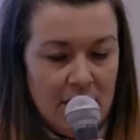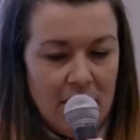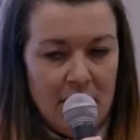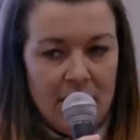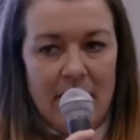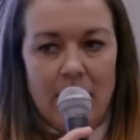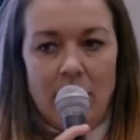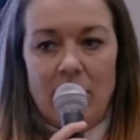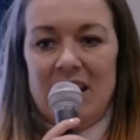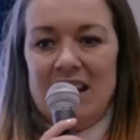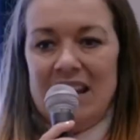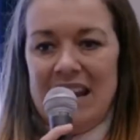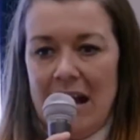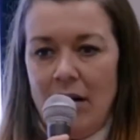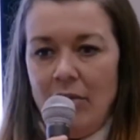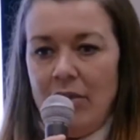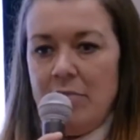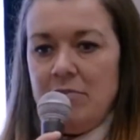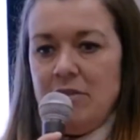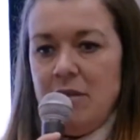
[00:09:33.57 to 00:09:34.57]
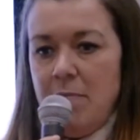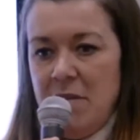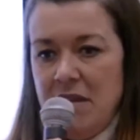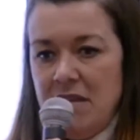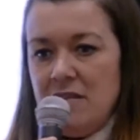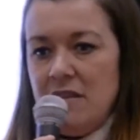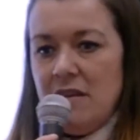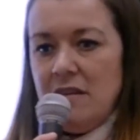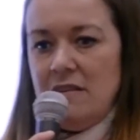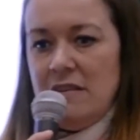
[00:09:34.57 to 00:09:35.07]
that will allow them to be
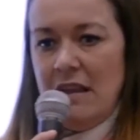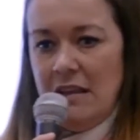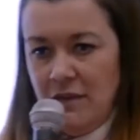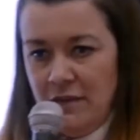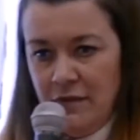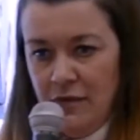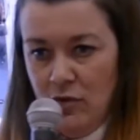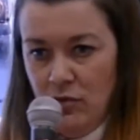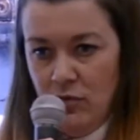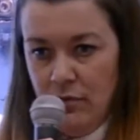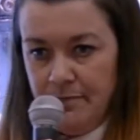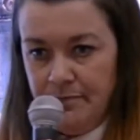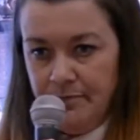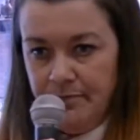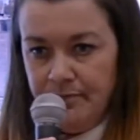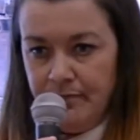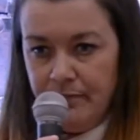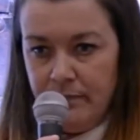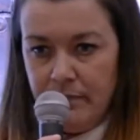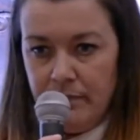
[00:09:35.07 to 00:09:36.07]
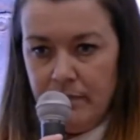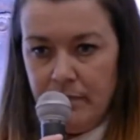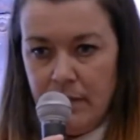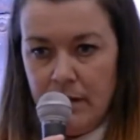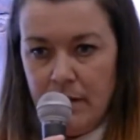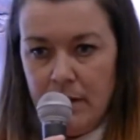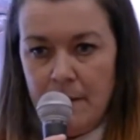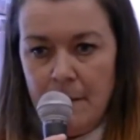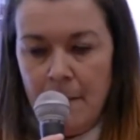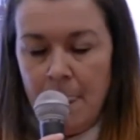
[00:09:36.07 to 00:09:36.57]
successful.
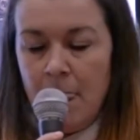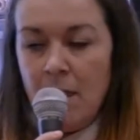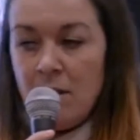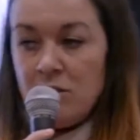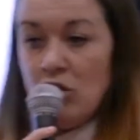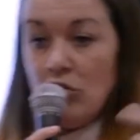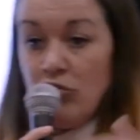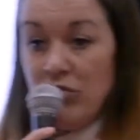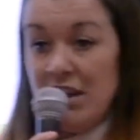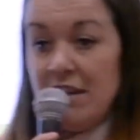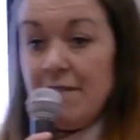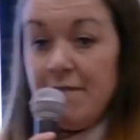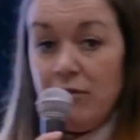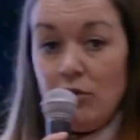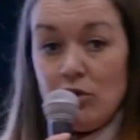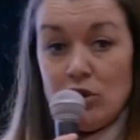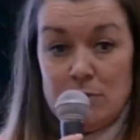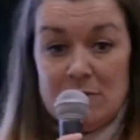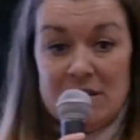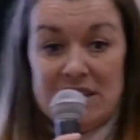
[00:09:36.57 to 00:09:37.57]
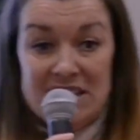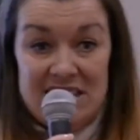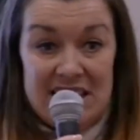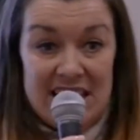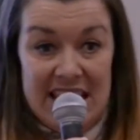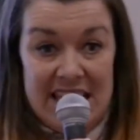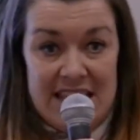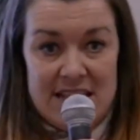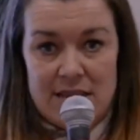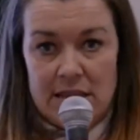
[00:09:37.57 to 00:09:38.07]
So reinforcement is the
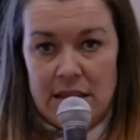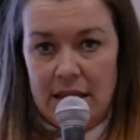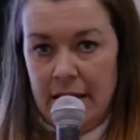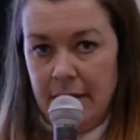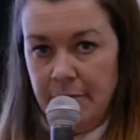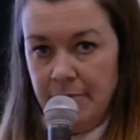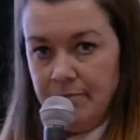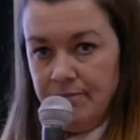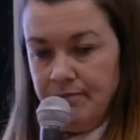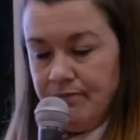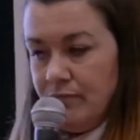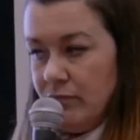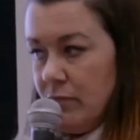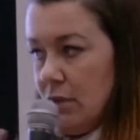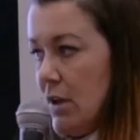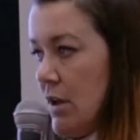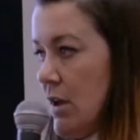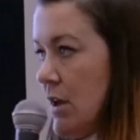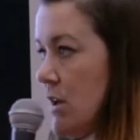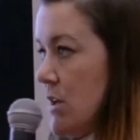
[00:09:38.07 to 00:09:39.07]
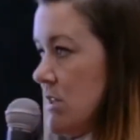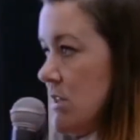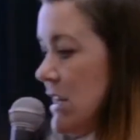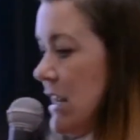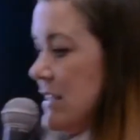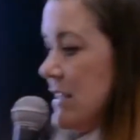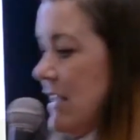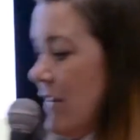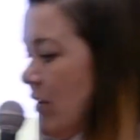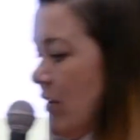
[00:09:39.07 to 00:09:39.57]
key to that. So
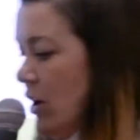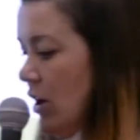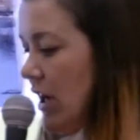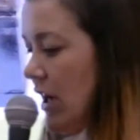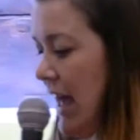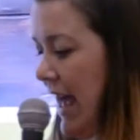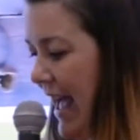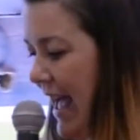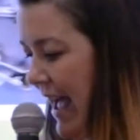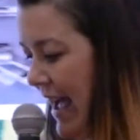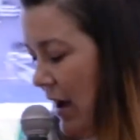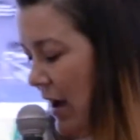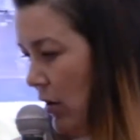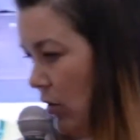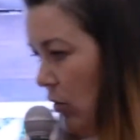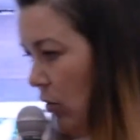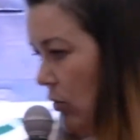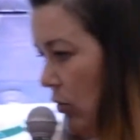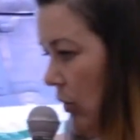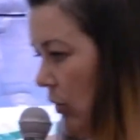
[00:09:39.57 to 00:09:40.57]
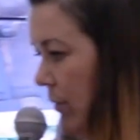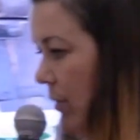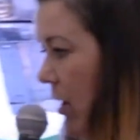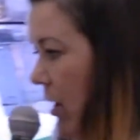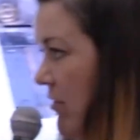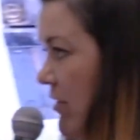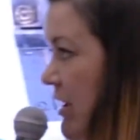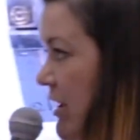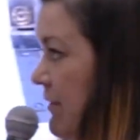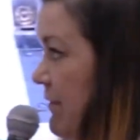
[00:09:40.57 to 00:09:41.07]
let's have a look at how we
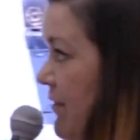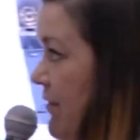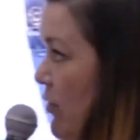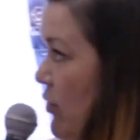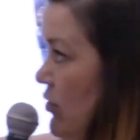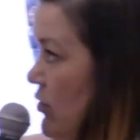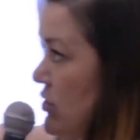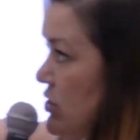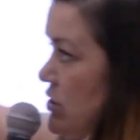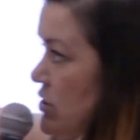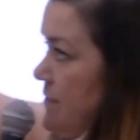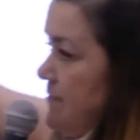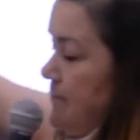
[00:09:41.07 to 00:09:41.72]
might reinforce.